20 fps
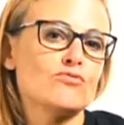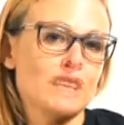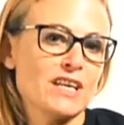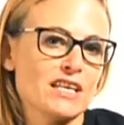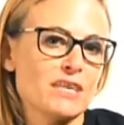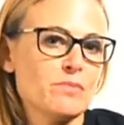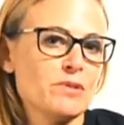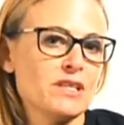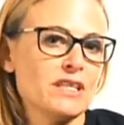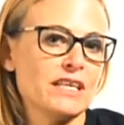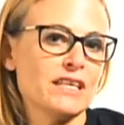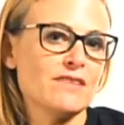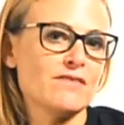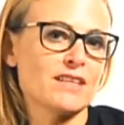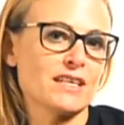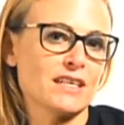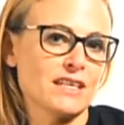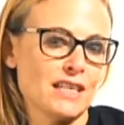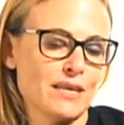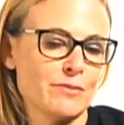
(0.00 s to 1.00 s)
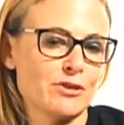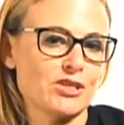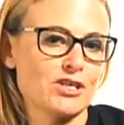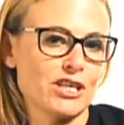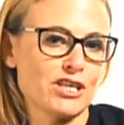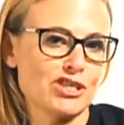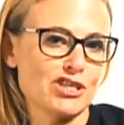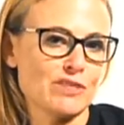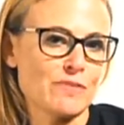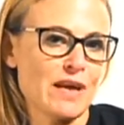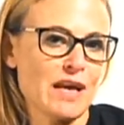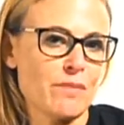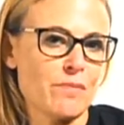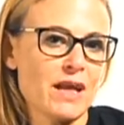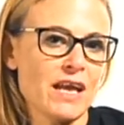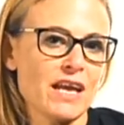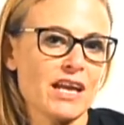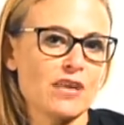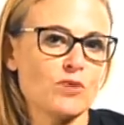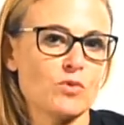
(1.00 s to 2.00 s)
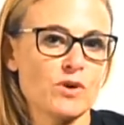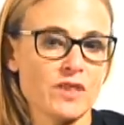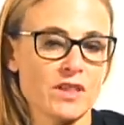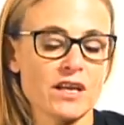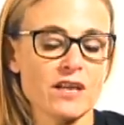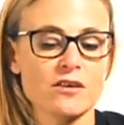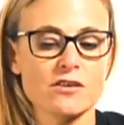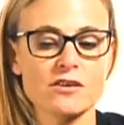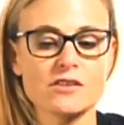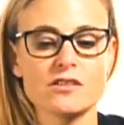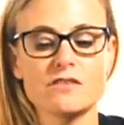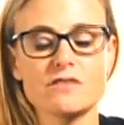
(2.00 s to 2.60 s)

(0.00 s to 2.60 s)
who already believe that climate change is man-made, when they